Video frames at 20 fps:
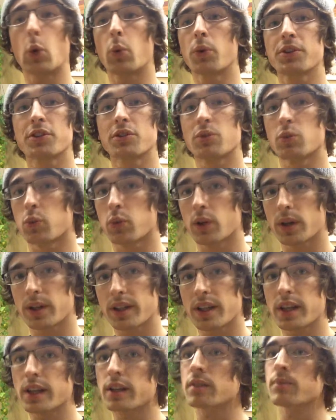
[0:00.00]
When you're
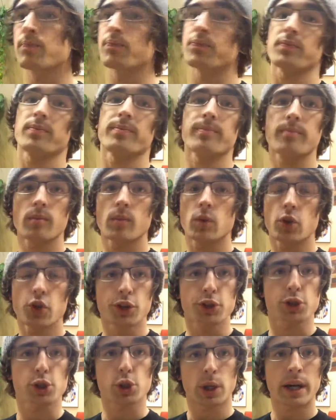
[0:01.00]
working,
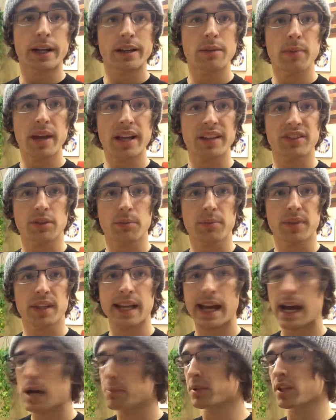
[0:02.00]
you're trying to make something
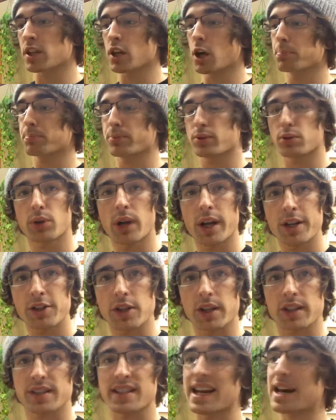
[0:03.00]
happen, a
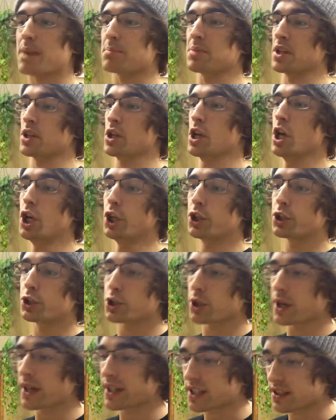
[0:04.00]
project happen. You're
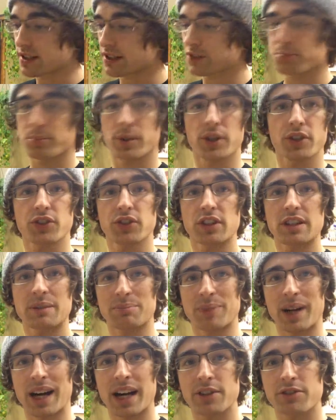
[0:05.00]
trying to get this person to
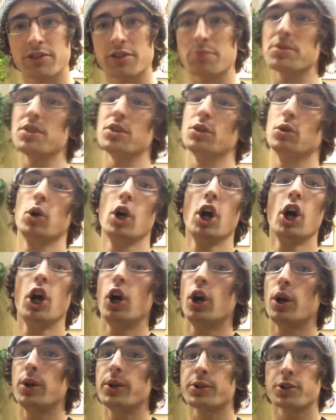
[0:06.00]
buy from you.
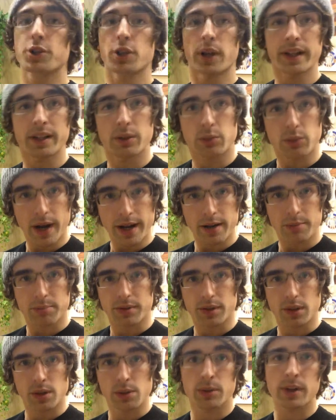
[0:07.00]
You're trying to write a
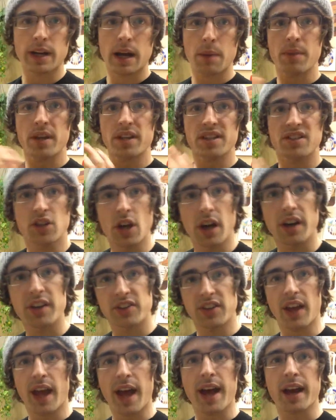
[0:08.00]
program that
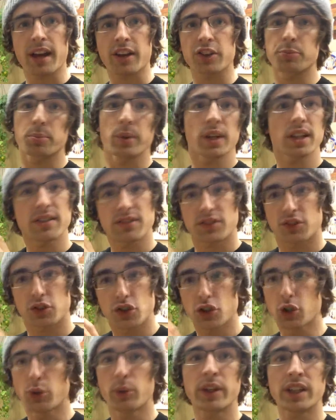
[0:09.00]
does X, but it's
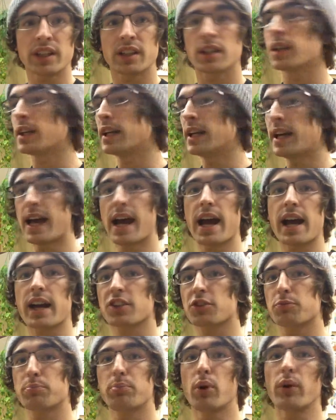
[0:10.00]
doing
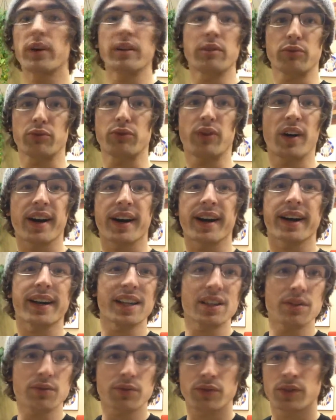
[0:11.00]

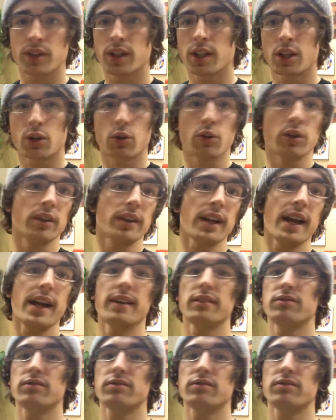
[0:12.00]
X.5 or